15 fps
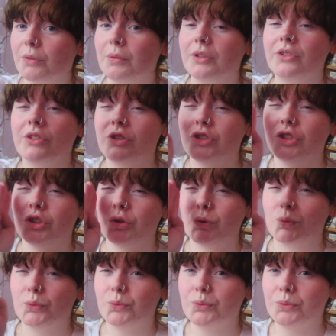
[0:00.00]
watching you.
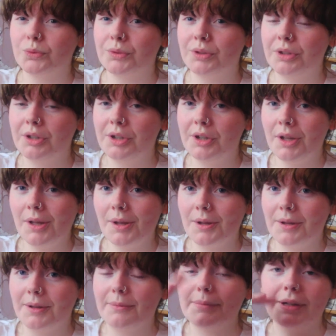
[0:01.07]

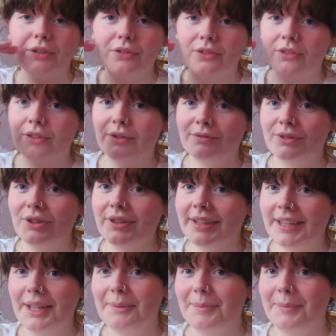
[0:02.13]
But I just love looking at